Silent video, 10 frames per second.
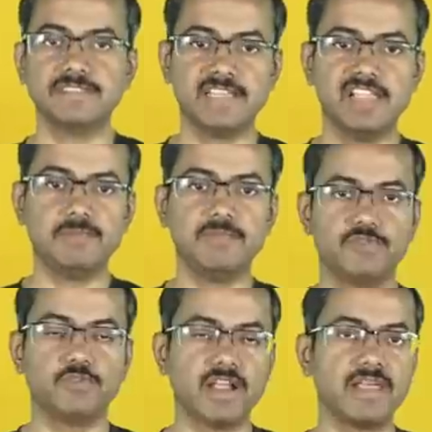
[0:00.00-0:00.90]
myself
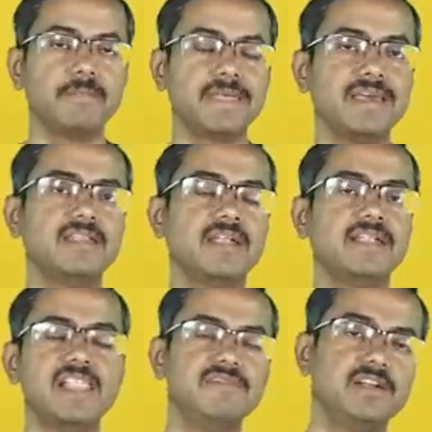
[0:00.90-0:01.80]
before I begin
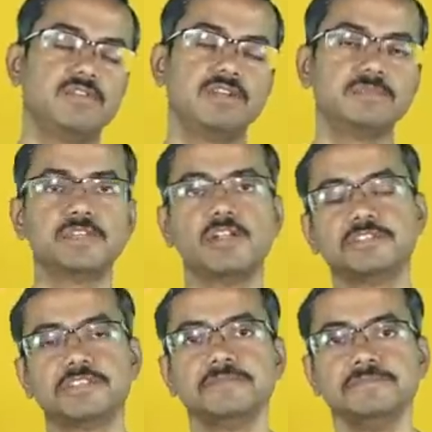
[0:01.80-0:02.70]
and delve into
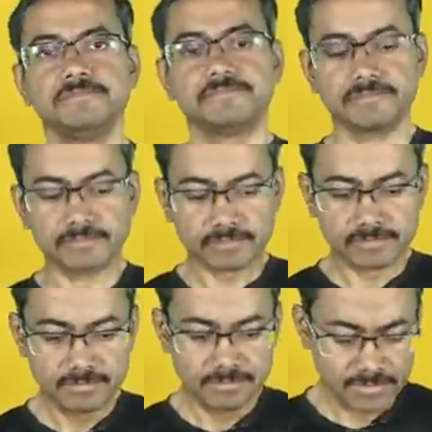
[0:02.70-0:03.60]
dermatology.
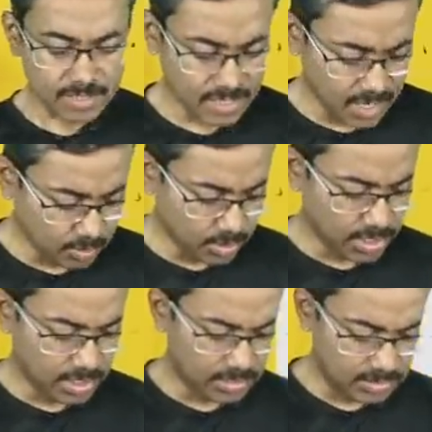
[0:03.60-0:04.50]
Now,
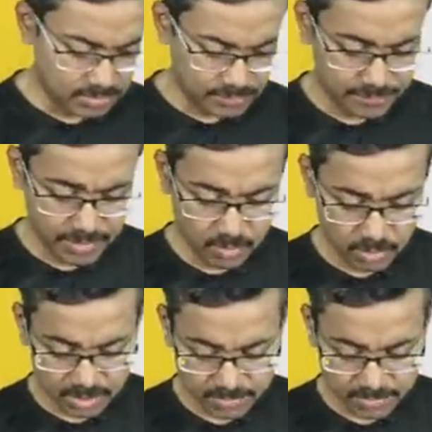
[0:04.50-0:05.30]
uh, when we know